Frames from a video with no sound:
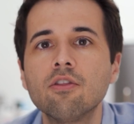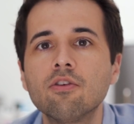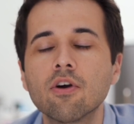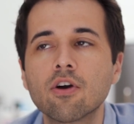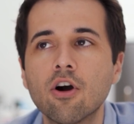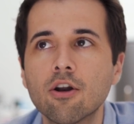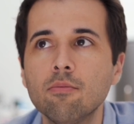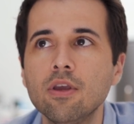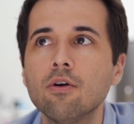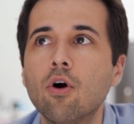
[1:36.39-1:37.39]
the
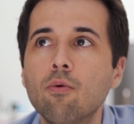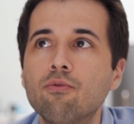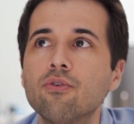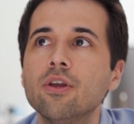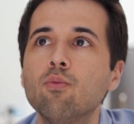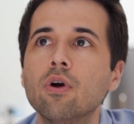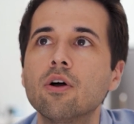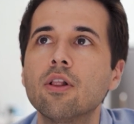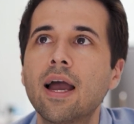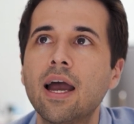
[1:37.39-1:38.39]
economy hopefully
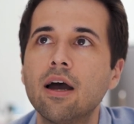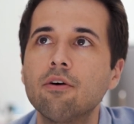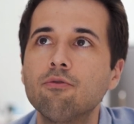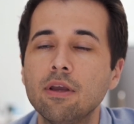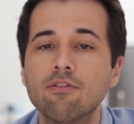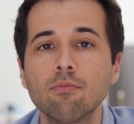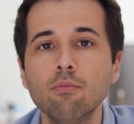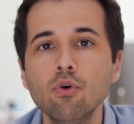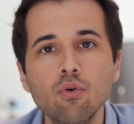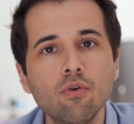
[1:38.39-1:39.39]
will have made some
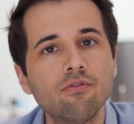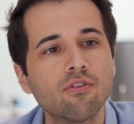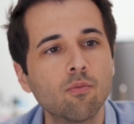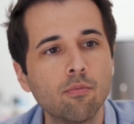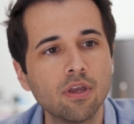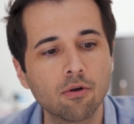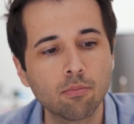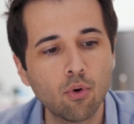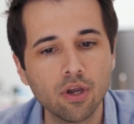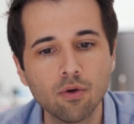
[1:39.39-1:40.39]
moves and we'll be at a
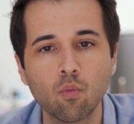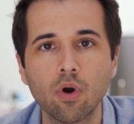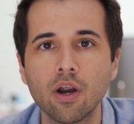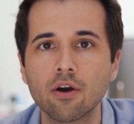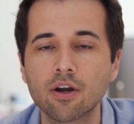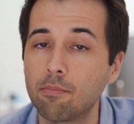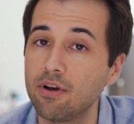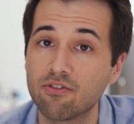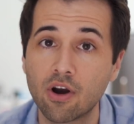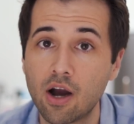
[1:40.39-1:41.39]
point where
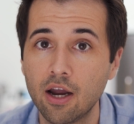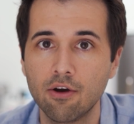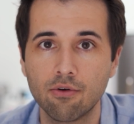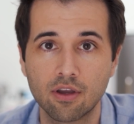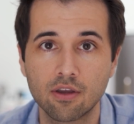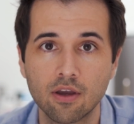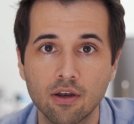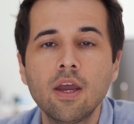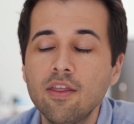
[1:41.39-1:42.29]
companies are hiring again.